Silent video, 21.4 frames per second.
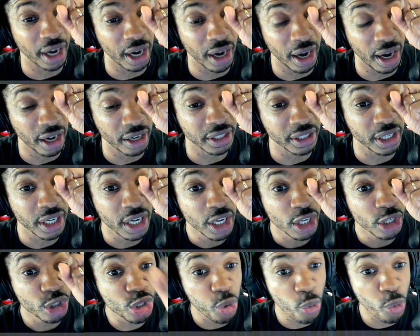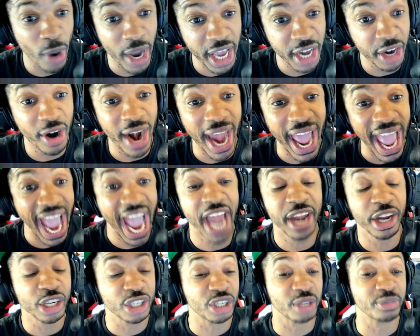on Twitter
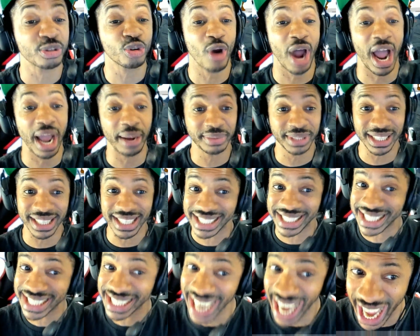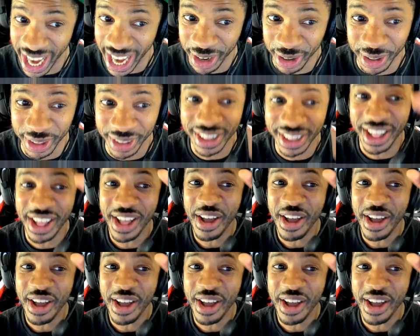and you're subscribed to this channel